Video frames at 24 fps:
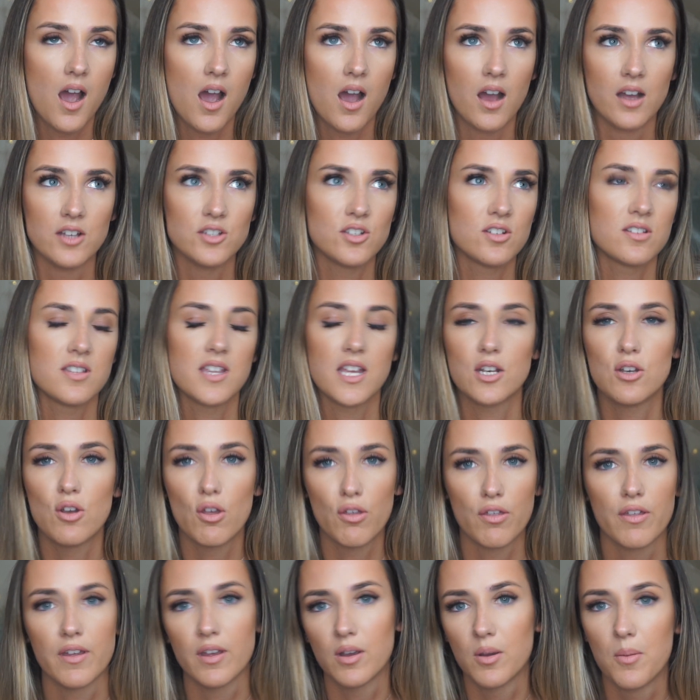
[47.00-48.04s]
I just think
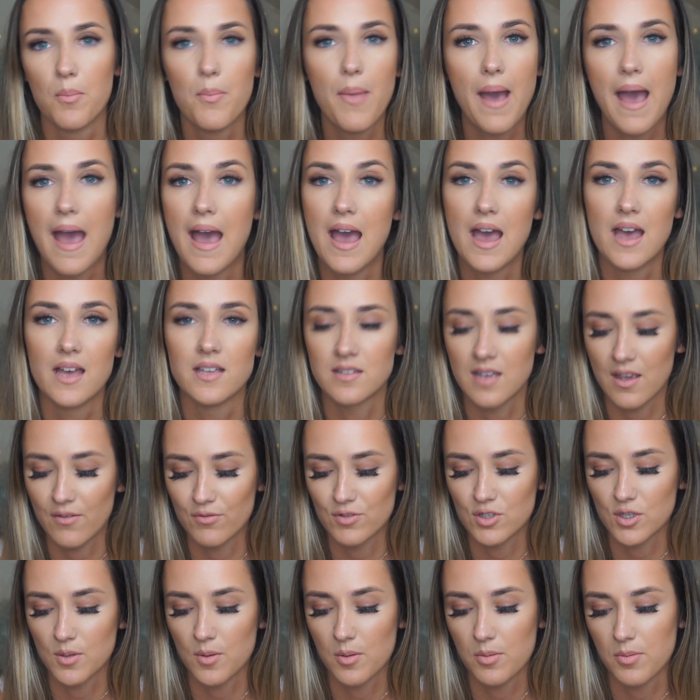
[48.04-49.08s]
nothing compares.
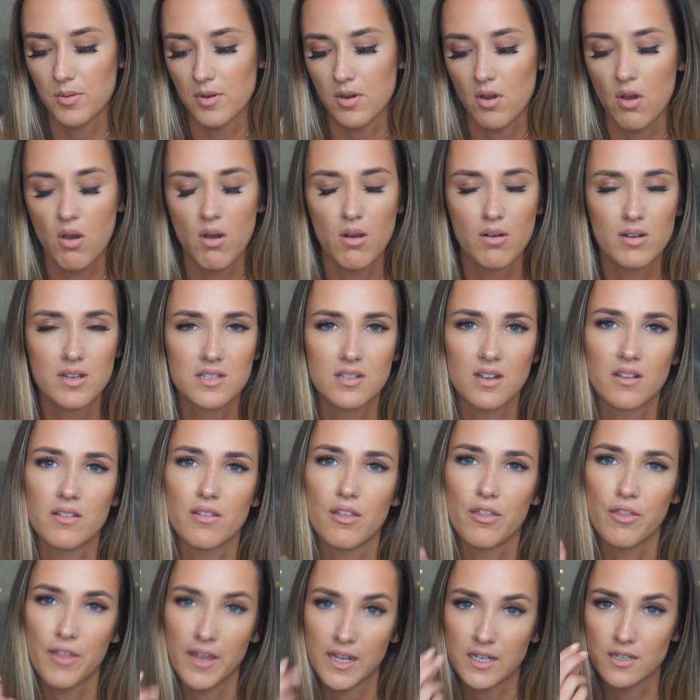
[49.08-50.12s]
Every time I put it on, it's like
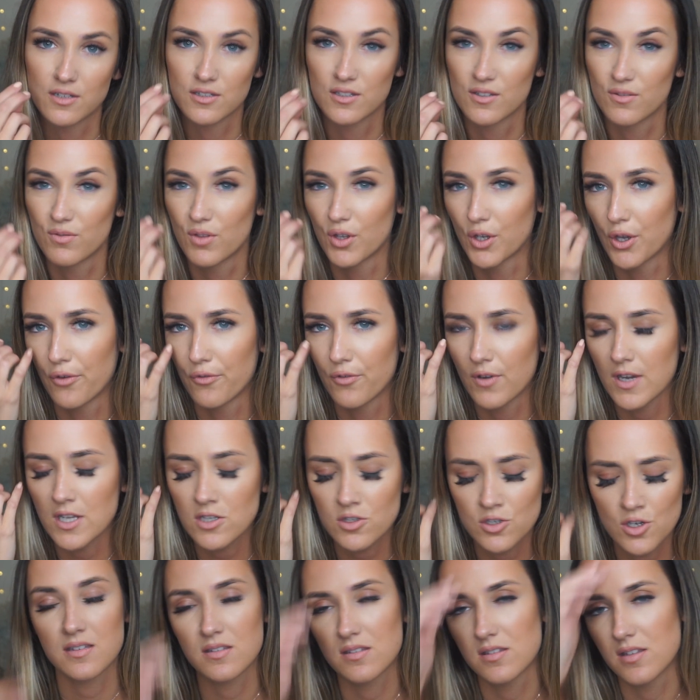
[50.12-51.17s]
the thickness of the
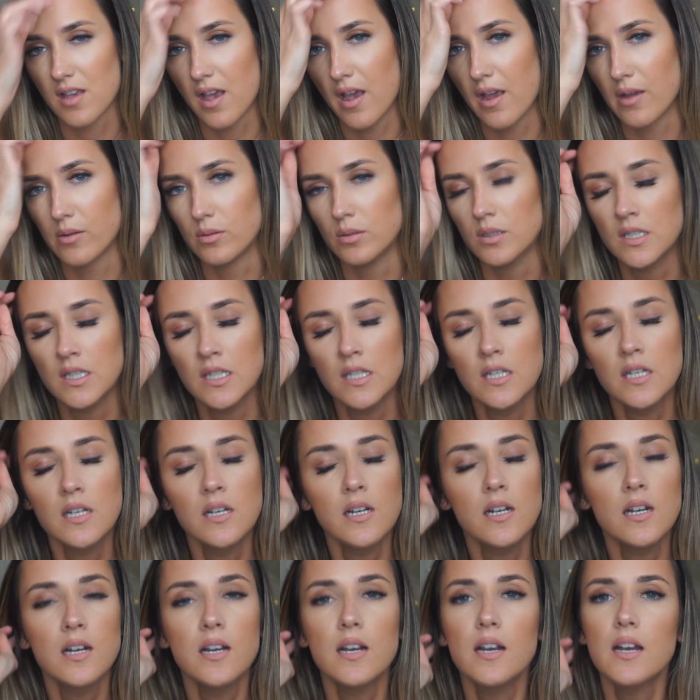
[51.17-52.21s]
coverage. So
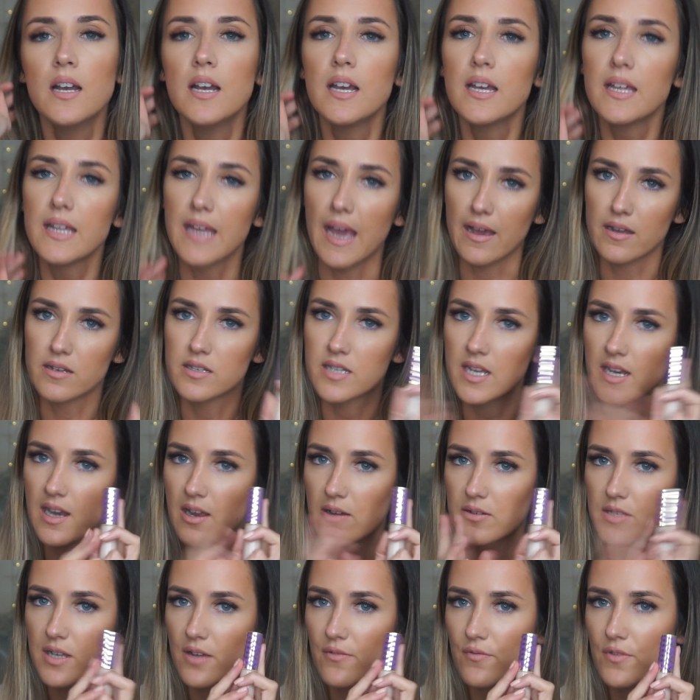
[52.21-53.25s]
yeah, 10
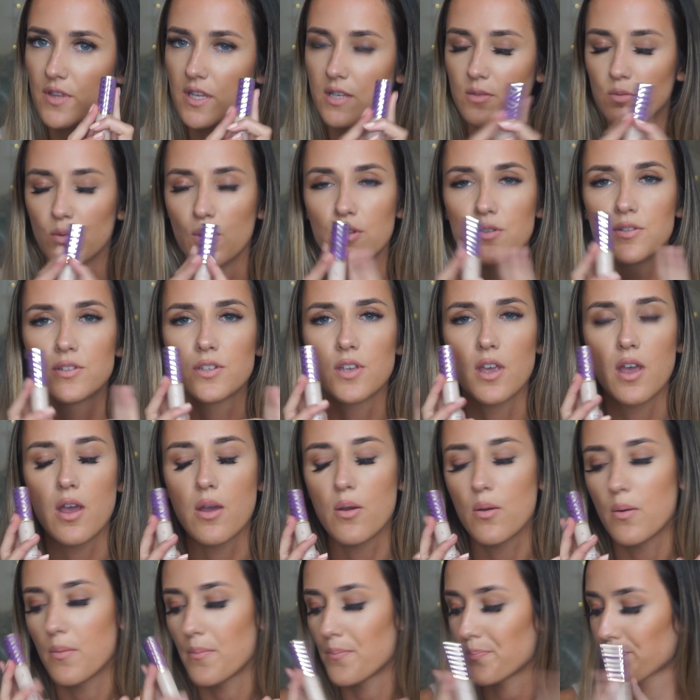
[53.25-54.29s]
out of 10 for this one.
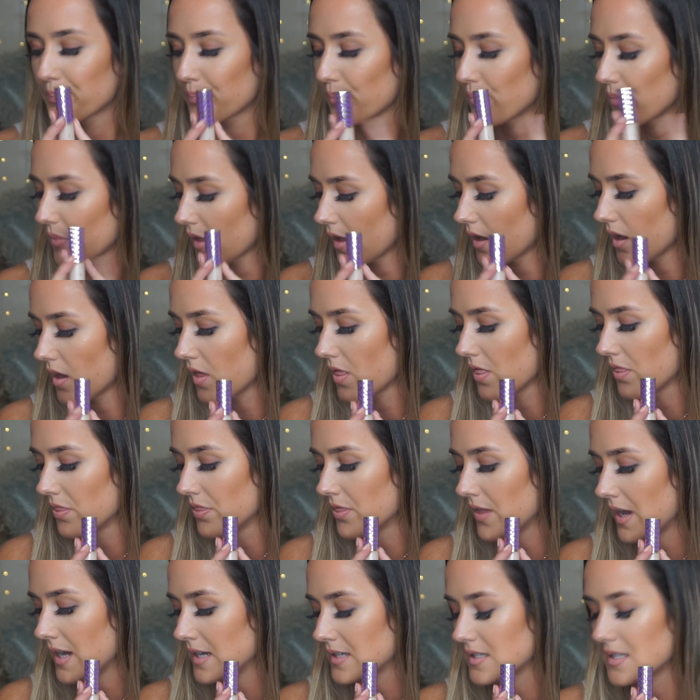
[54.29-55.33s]
So
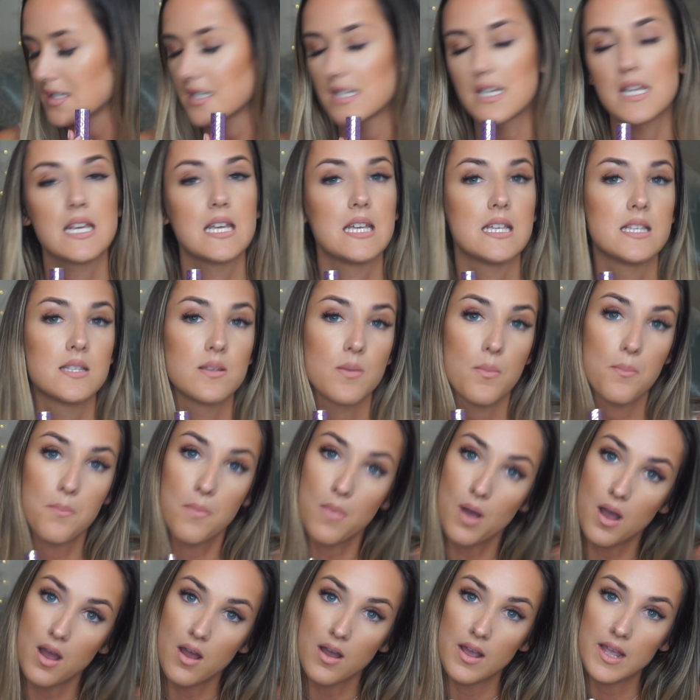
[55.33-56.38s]
that is
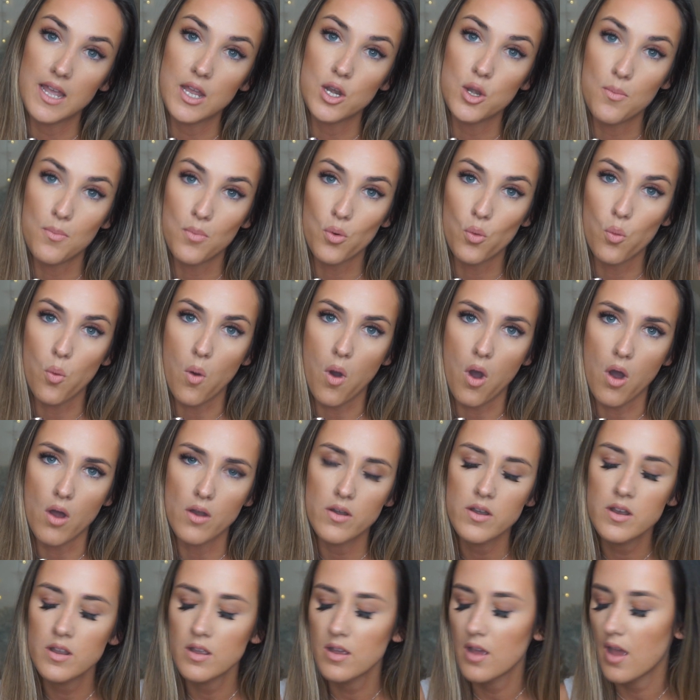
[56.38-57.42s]
my number
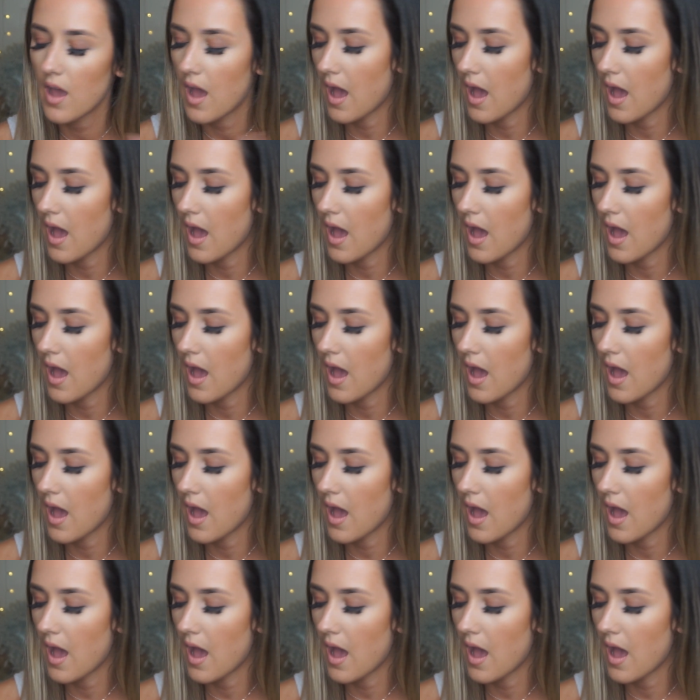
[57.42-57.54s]
one.